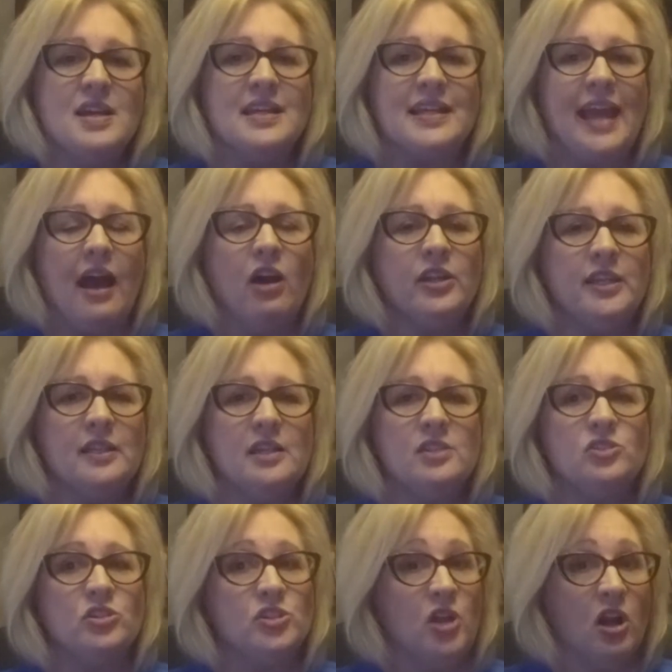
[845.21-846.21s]

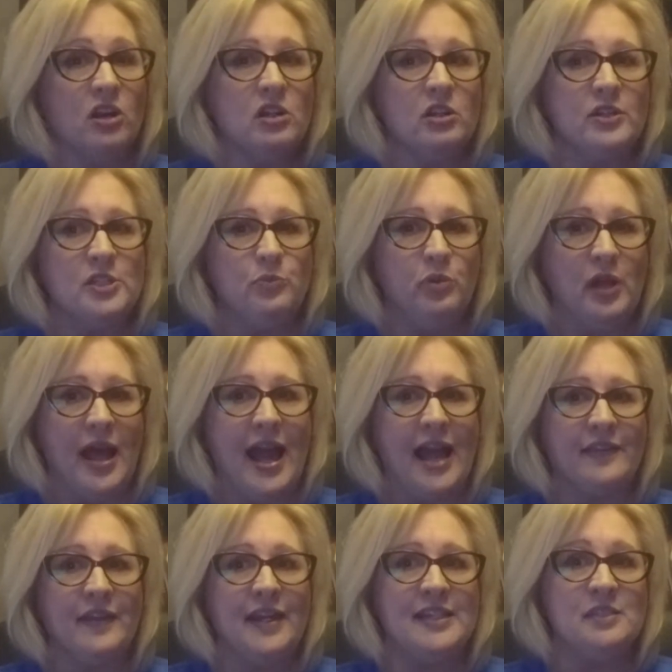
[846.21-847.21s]
Calculus or tartar is
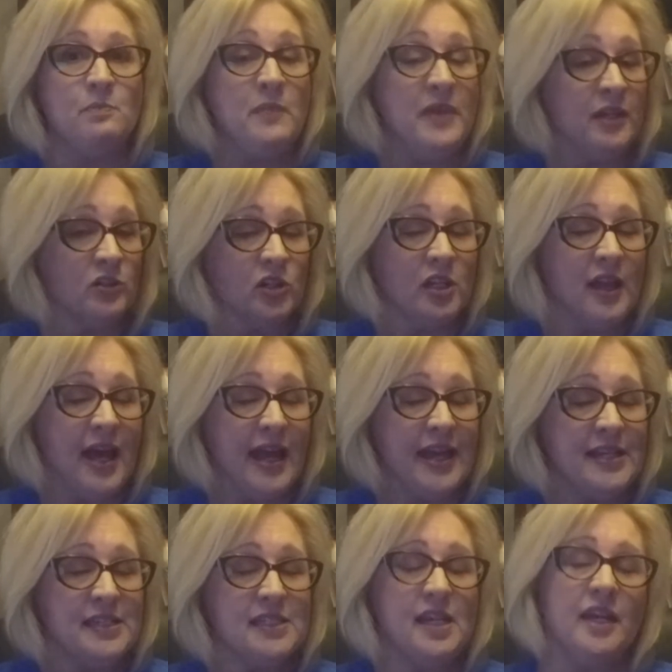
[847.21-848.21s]
plaque that has
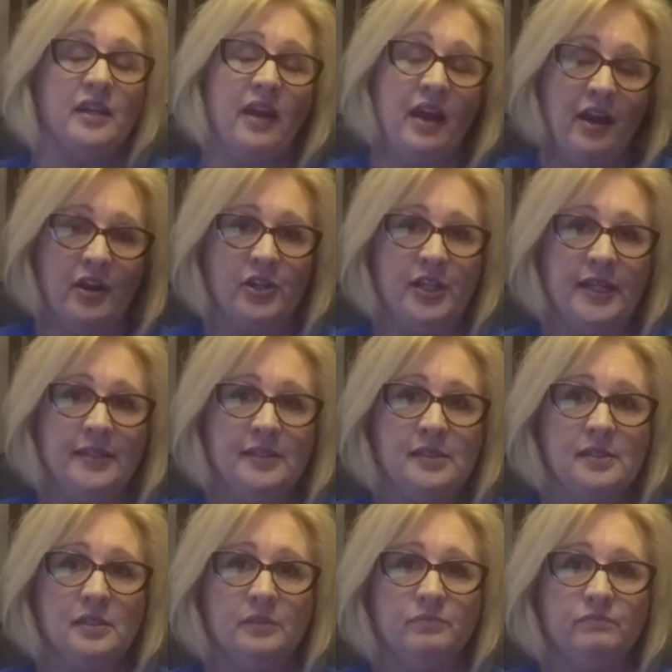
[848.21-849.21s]
mineralized and
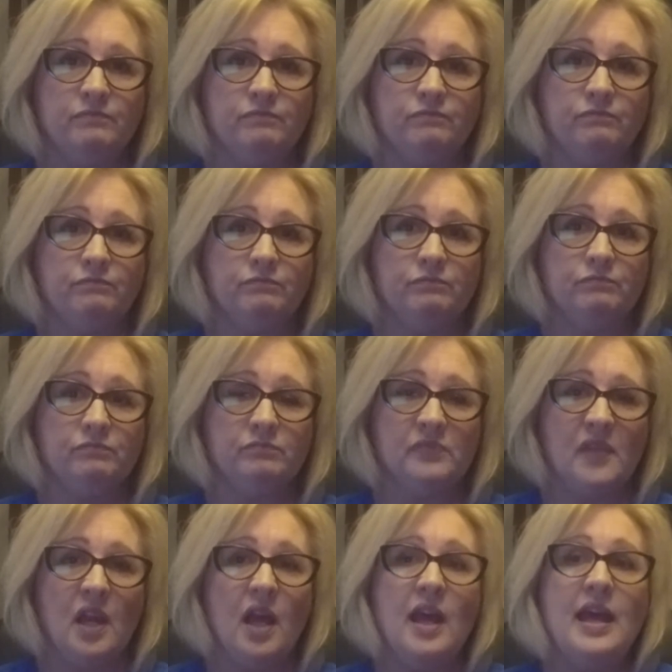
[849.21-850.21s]
hardened.
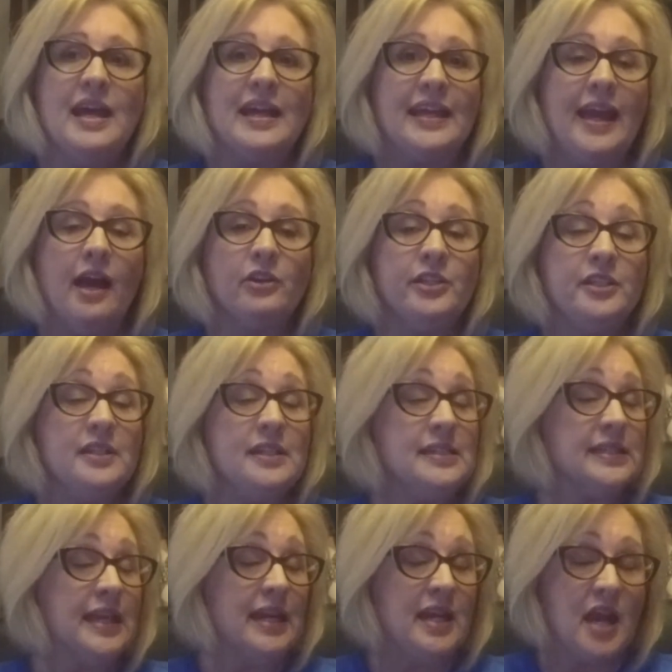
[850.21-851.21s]
Calculus
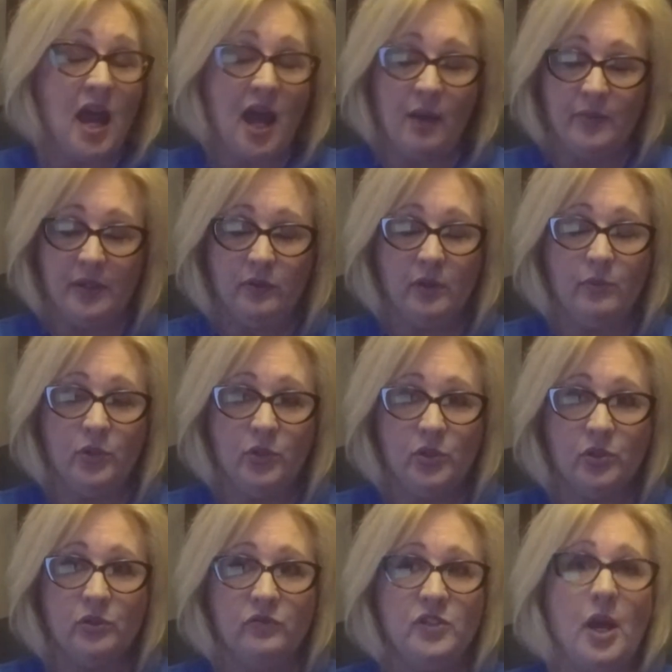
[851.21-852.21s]
cannot be
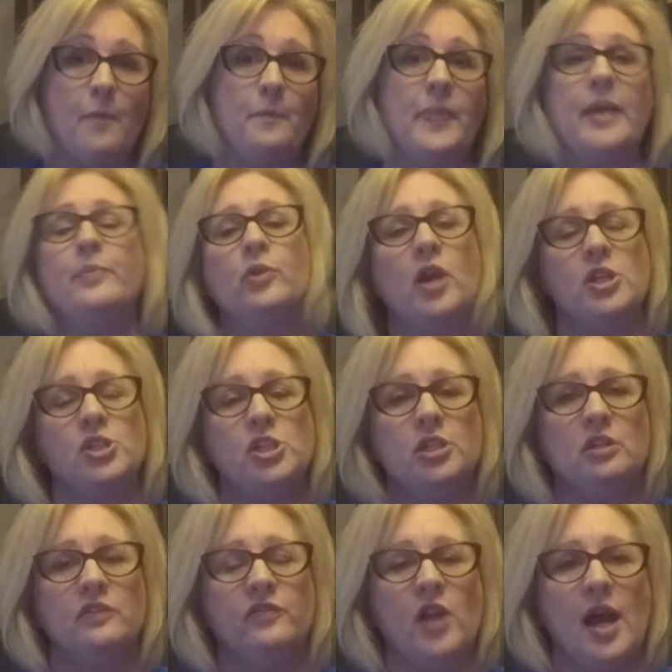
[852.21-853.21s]
removed by brushing
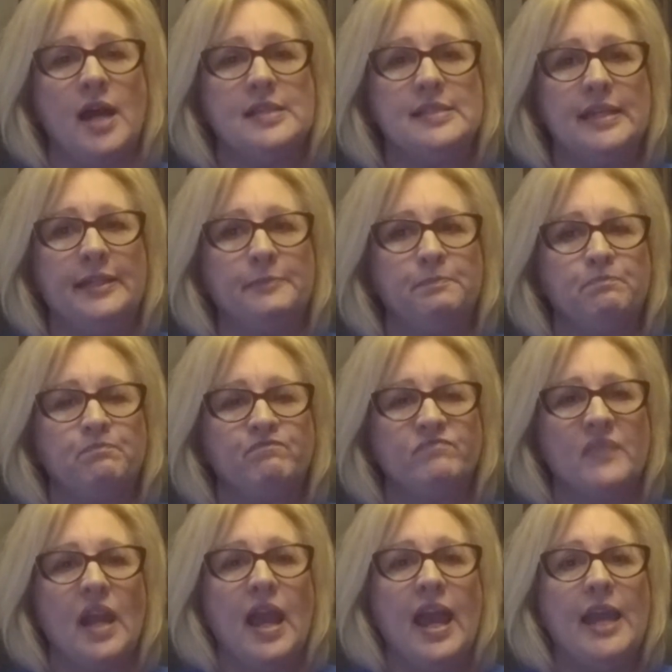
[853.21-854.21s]
or flossing.
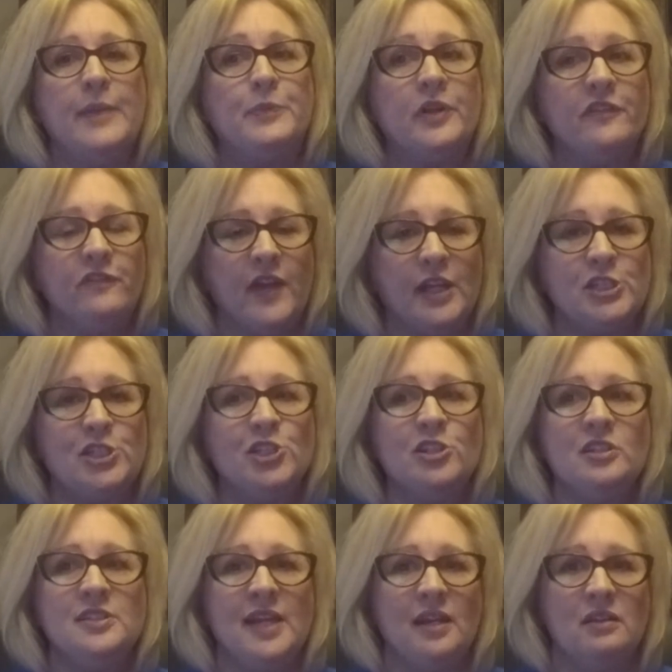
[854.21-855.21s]
A
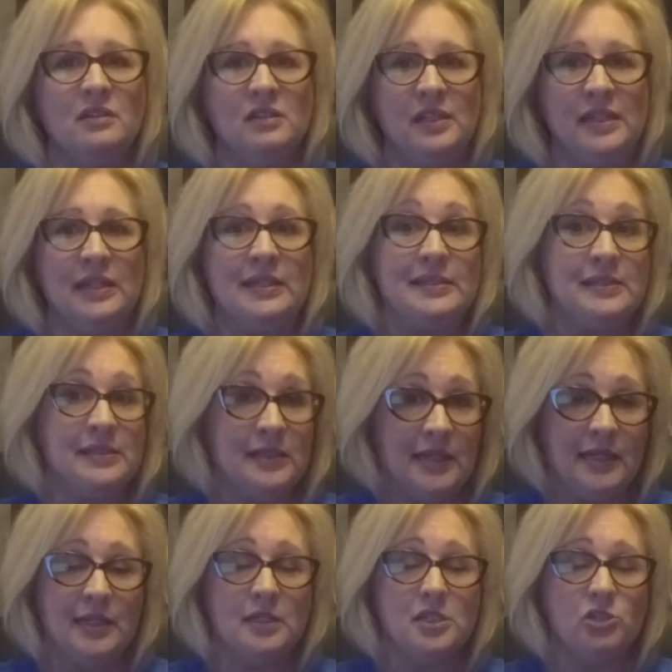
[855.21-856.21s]
professional dental cleaning is
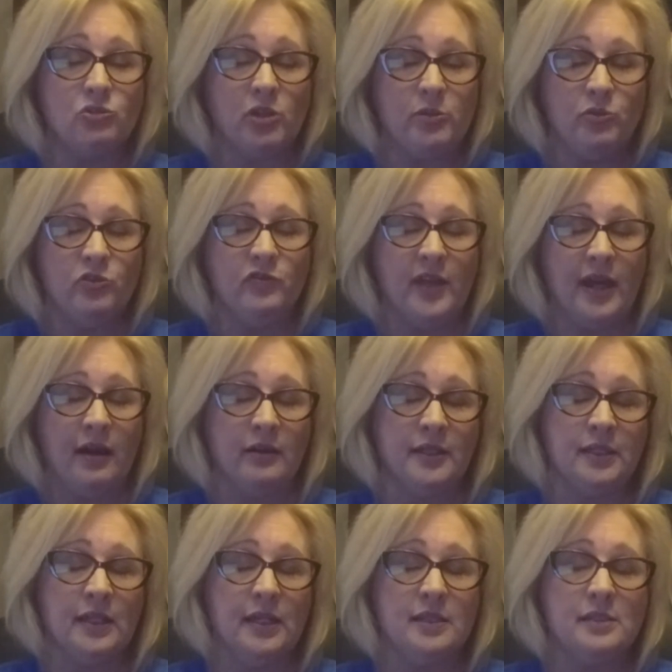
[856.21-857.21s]
needed to remove
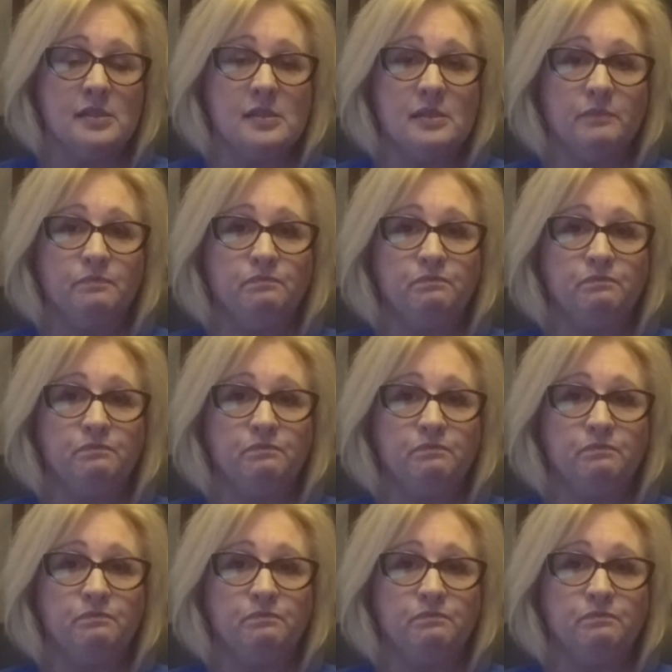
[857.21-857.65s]
calculus.